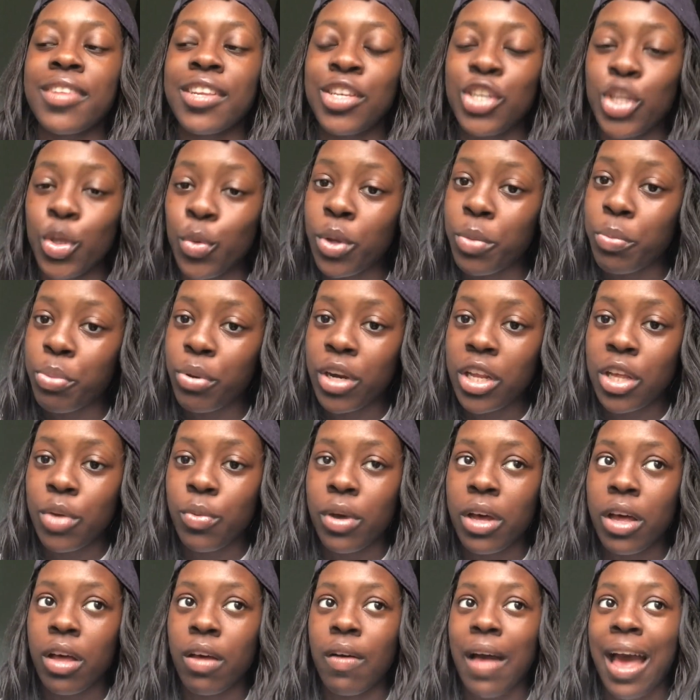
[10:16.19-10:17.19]
doing pretty
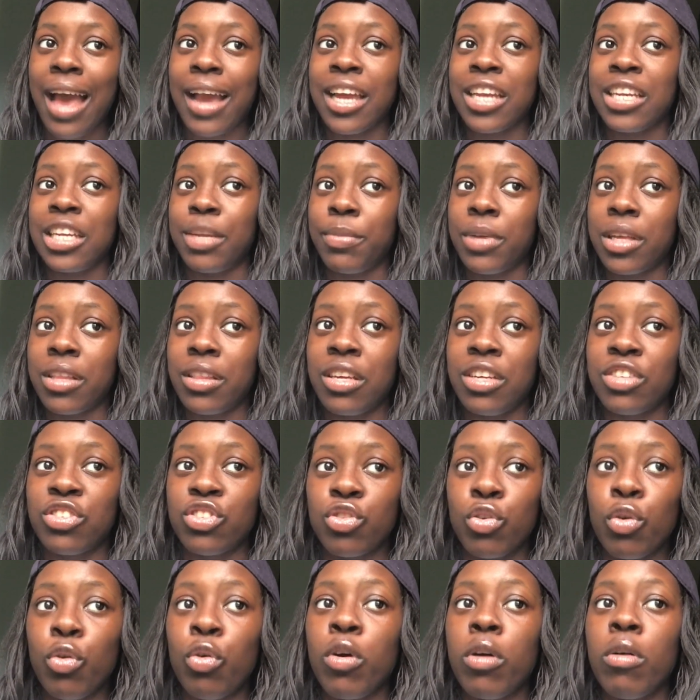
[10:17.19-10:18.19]
well academically in
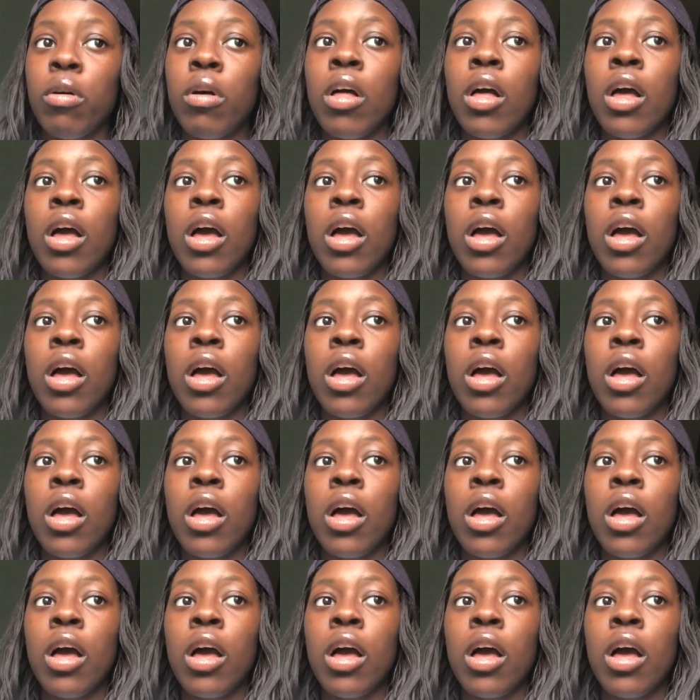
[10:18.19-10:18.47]
school.